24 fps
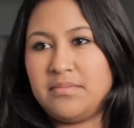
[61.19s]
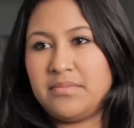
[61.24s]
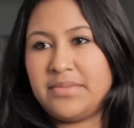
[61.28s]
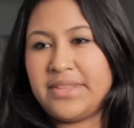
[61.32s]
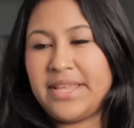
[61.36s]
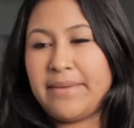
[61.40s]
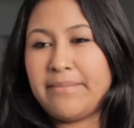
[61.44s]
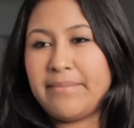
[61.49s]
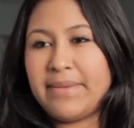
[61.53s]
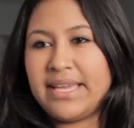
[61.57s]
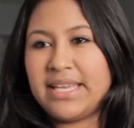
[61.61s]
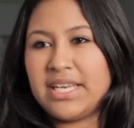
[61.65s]

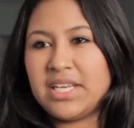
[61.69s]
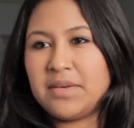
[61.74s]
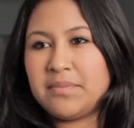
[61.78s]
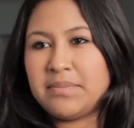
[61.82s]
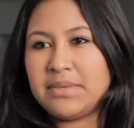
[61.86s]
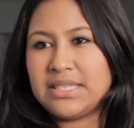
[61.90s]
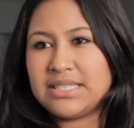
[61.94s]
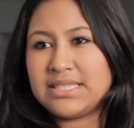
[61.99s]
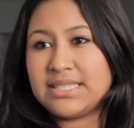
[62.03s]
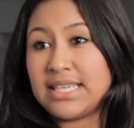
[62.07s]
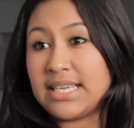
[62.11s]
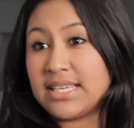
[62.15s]
They might not
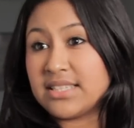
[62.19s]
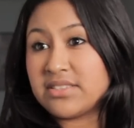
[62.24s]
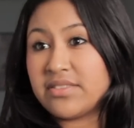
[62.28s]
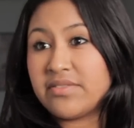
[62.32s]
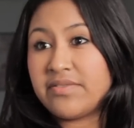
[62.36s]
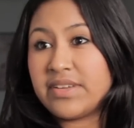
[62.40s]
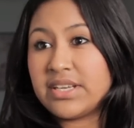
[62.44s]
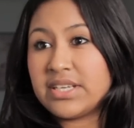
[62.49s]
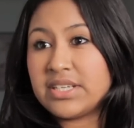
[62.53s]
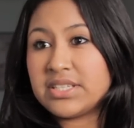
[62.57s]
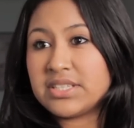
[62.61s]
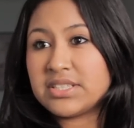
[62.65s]
be sex
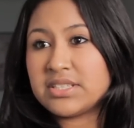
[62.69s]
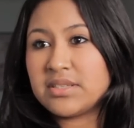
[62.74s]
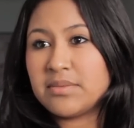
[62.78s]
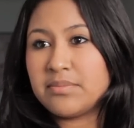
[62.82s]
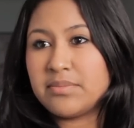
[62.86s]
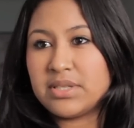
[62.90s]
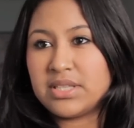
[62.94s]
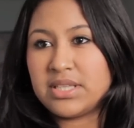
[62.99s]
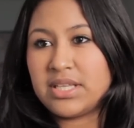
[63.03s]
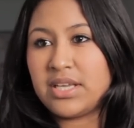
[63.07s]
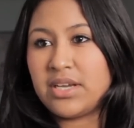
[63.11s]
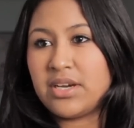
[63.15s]
offenders,
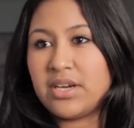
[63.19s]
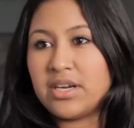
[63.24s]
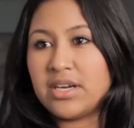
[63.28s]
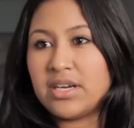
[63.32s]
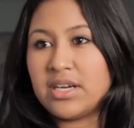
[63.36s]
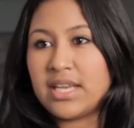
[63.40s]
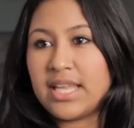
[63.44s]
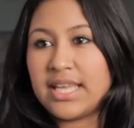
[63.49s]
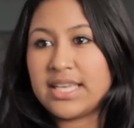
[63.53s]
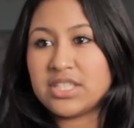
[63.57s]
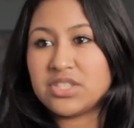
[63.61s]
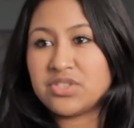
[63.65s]
but they
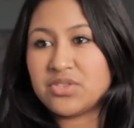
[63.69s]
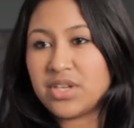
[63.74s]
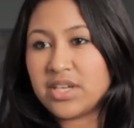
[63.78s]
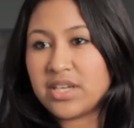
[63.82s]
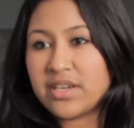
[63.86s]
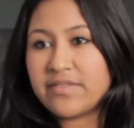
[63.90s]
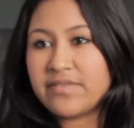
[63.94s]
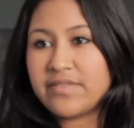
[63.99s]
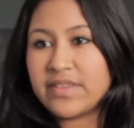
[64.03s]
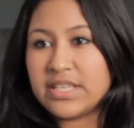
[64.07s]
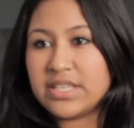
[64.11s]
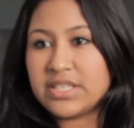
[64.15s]
are like drug
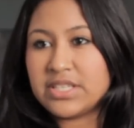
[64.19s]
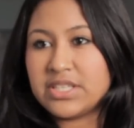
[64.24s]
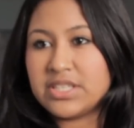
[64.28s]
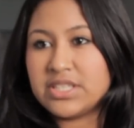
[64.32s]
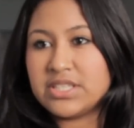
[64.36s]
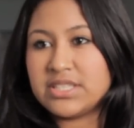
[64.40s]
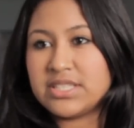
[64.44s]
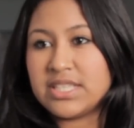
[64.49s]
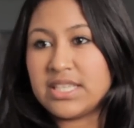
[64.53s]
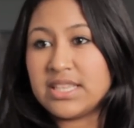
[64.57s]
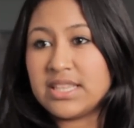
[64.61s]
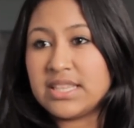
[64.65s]

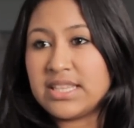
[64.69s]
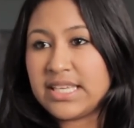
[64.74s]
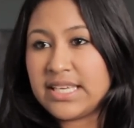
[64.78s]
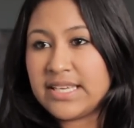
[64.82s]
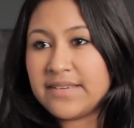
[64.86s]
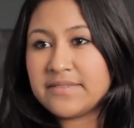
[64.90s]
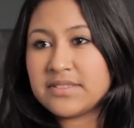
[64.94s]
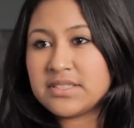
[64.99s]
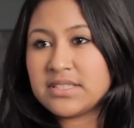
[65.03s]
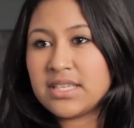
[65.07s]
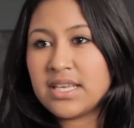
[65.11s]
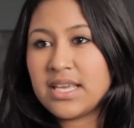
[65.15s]
offenders and
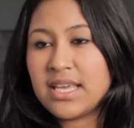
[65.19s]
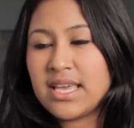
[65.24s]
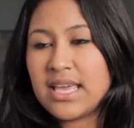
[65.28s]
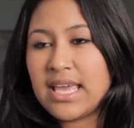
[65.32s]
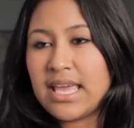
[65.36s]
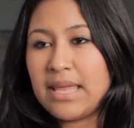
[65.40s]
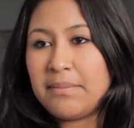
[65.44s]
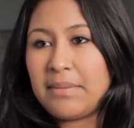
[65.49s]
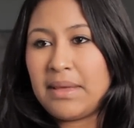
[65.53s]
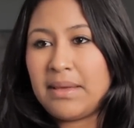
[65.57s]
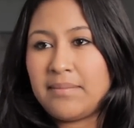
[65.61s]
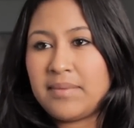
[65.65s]
thieves.
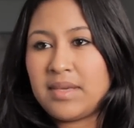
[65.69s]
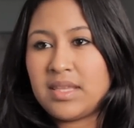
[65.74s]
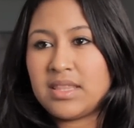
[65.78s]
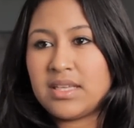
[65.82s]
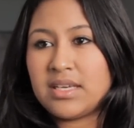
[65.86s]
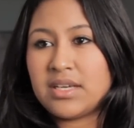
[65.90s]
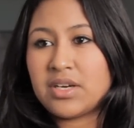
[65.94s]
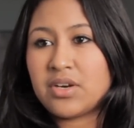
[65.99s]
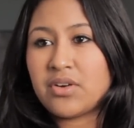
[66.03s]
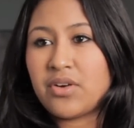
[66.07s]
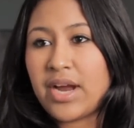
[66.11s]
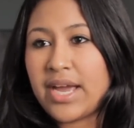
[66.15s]
Maybe
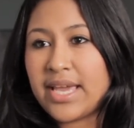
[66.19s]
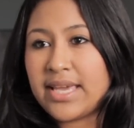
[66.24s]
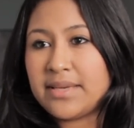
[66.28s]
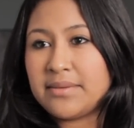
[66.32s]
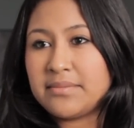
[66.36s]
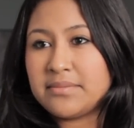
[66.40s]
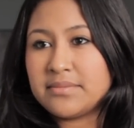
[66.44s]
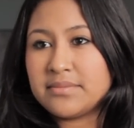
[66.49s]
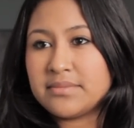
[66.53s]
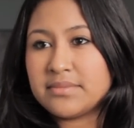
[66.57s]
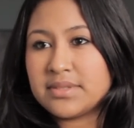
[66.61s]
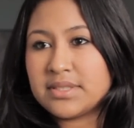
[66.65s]
the
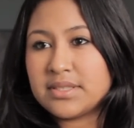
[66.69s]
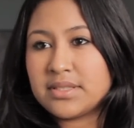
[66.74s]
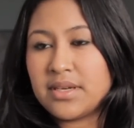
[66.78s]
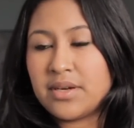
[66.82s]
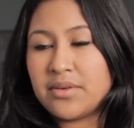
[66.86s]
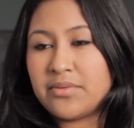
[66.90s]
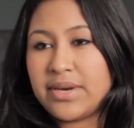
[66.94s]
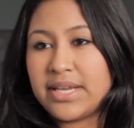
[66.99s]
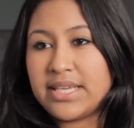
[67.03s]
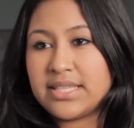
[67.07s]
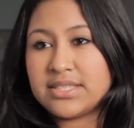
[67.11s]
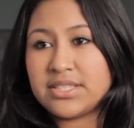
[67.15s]
crime
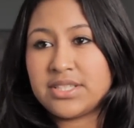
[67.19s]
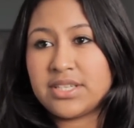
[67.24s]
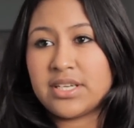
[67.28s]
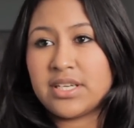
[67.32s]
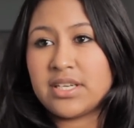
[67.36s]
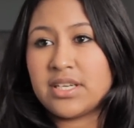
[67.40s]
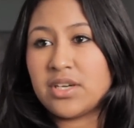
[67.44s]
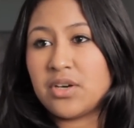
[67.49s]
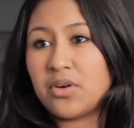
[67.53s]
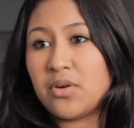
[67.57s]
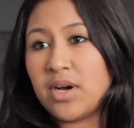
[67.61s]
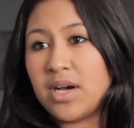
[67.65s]
rates are
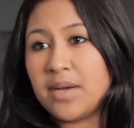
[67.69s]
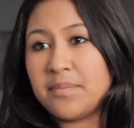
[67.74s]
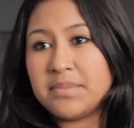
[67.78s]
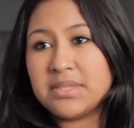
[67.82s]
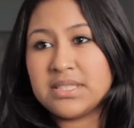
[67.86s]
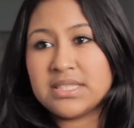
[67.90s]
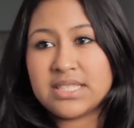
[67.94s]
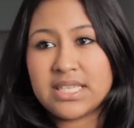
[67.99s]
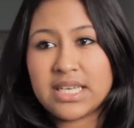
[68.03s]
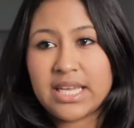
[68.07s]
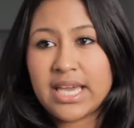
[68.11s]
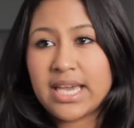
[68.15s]
gonna go up
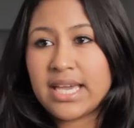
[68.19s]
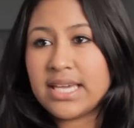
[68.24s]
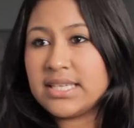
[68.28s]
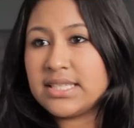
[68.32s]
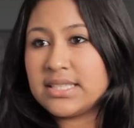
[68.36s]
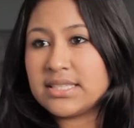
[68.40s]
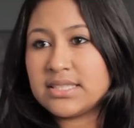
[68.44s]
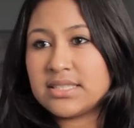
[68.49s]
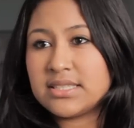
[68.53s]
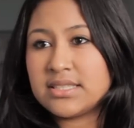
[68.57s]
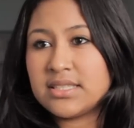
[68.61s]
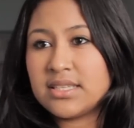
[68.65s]
in City
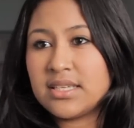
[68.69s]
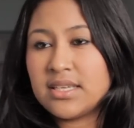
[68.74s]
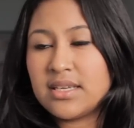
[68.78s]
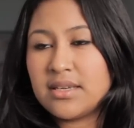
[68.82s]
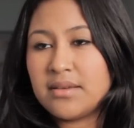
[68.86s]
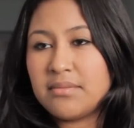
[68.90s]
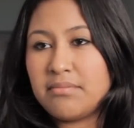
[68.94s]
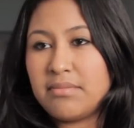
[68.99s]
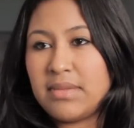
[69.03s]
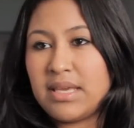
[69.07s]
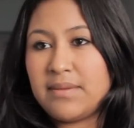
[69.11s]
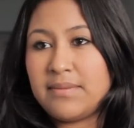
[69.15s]
Heights.
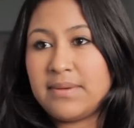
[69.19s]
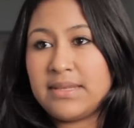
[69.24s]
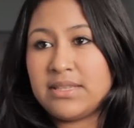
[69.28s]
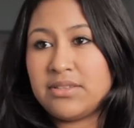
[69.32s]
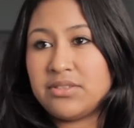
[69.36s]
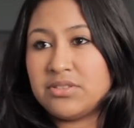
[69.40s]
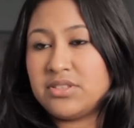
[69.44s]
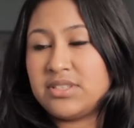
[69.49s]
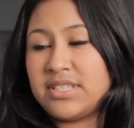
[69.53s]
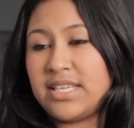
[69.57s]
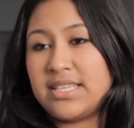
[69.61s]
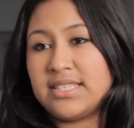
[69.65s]
Maybe
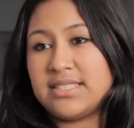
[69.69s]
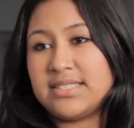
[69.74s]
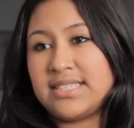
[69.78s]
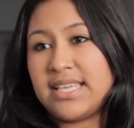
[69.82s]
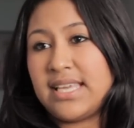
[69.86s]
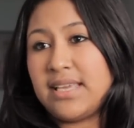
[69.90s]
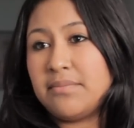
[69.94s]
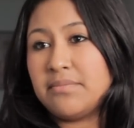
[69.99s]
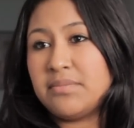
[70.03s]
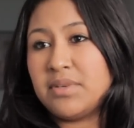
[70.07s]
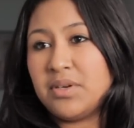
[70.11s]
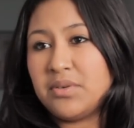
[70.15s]
they'll stay the
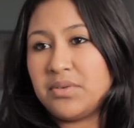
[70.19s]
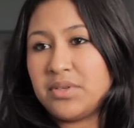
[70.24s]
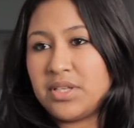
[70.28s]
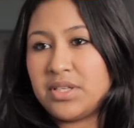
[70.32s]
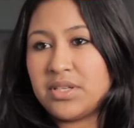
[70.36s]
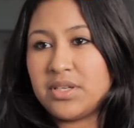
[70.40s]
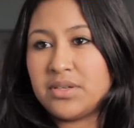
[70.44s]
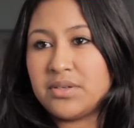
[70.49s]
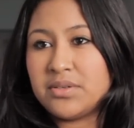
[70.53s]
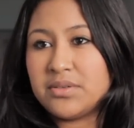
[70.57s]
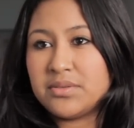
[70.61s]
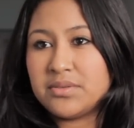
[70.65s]
same, but you
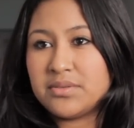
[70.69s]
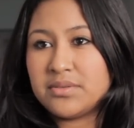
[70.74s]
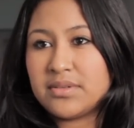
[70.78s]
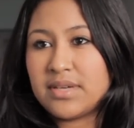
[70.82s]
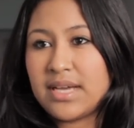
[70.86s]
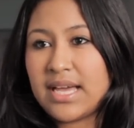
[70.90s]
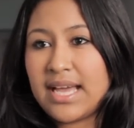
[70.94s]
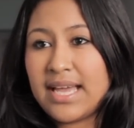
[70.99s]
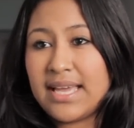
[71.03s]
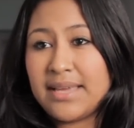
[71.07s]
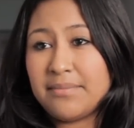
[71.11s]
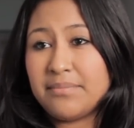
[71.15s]
know,
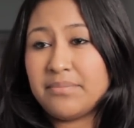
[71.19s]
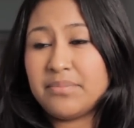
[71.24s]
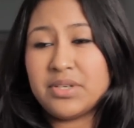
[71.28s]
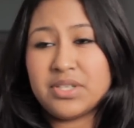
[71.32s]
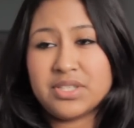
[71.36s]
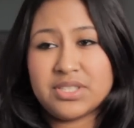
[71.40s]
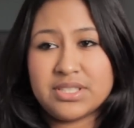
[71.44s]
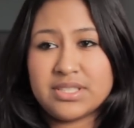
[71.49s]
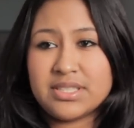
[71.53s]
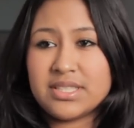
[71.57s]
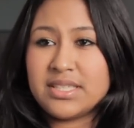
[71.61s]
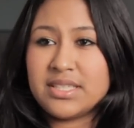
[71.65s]
I'm
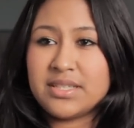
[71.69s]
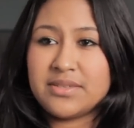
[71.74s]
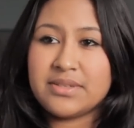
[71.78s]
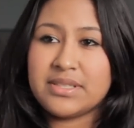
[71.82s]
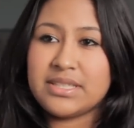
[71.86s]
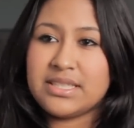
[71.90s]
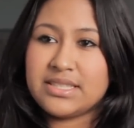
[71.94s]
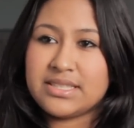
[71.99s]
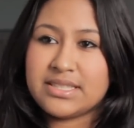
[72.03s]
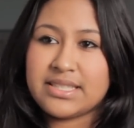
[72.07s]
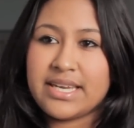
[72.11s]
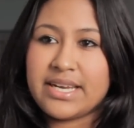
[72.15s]
personally
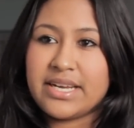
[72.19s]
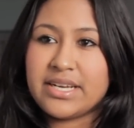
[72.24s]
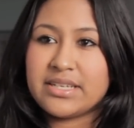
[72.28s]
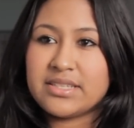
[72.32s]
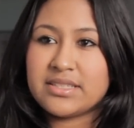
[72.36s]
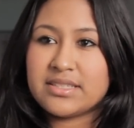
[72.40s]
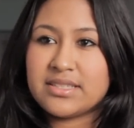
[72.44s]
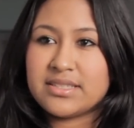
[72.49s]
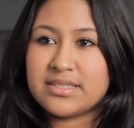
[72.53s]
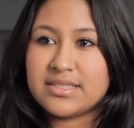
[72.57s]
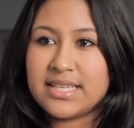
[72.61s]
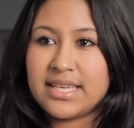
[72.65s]
really scared
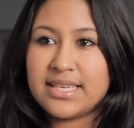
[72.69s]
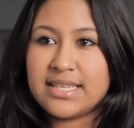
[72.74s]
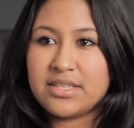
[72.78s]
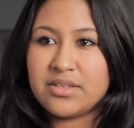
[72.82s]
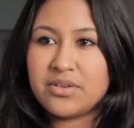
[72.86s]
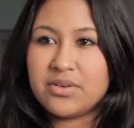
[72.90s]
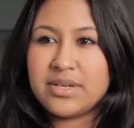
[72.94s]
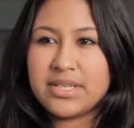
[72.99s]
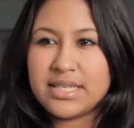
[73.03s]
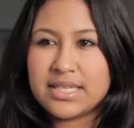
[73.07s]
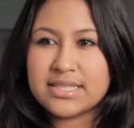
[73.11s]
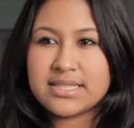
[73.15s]
because I
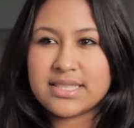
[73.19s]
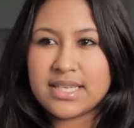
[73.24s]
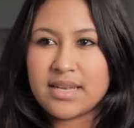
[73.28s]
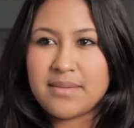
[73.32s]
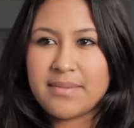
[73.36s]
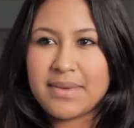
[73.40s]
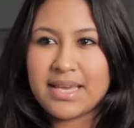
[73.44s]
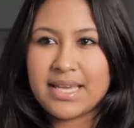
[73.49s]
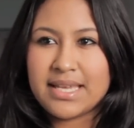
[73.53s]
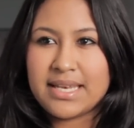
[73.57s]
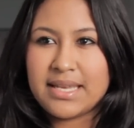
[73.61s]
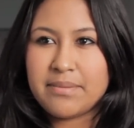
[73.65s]
know it is gonna
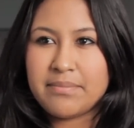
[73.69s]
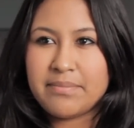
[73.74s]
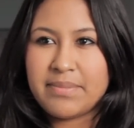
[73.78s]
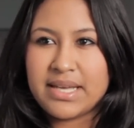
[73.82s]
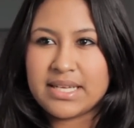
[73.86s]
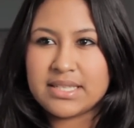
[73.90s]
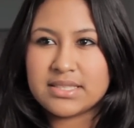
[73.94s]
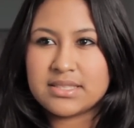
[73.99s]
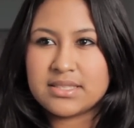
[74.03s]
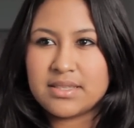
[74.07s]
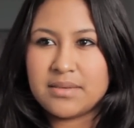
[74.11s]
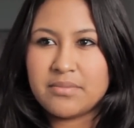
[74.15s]
make an
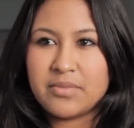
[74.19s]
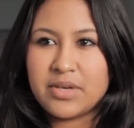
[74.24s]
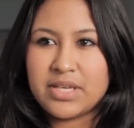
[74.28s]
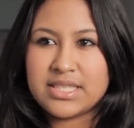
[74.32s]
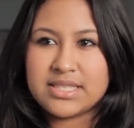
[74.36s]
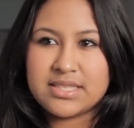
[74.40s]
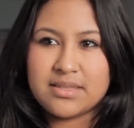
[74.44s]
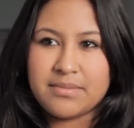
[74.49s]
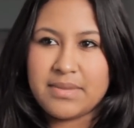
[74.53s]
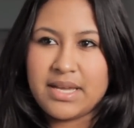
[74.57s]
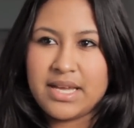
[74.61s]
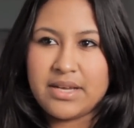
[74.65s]
impact some way,
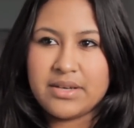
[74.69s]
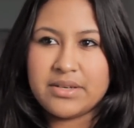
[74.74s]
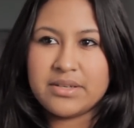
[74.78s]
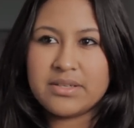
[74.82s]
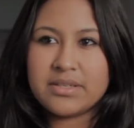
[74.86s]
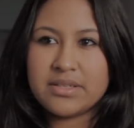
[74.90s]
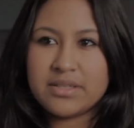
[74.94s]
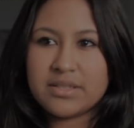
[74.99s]
somehow.